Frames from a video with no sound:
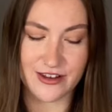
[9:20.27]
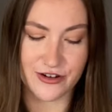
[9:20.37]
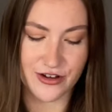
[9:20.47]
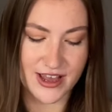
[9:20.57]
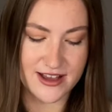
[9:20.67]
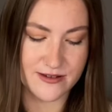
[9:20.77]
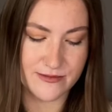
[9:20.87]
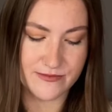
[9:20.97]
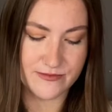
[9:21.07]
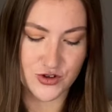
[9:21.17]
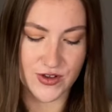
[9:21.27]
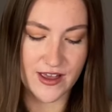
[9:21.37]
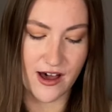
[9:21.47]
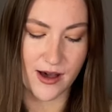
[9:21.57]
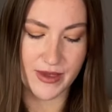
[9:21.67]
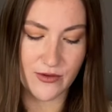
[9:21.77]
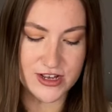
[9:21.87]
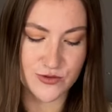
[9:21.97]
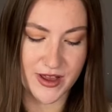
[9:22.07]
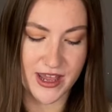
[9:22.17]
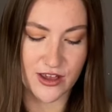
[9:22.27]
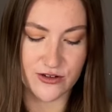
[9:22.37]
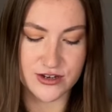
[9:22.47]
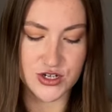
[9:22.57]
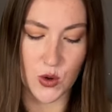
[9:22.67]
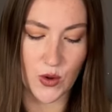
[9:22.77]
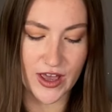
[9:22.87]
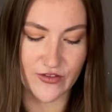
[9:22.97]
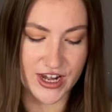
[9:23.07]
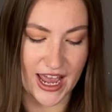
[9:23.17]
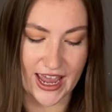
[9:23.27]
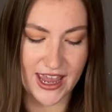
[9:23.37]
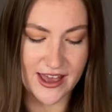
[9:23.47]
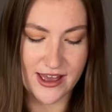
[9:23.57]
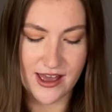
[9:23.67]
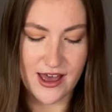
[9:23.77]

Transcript: You know, he joined the army, which meant he couldn't talk every day.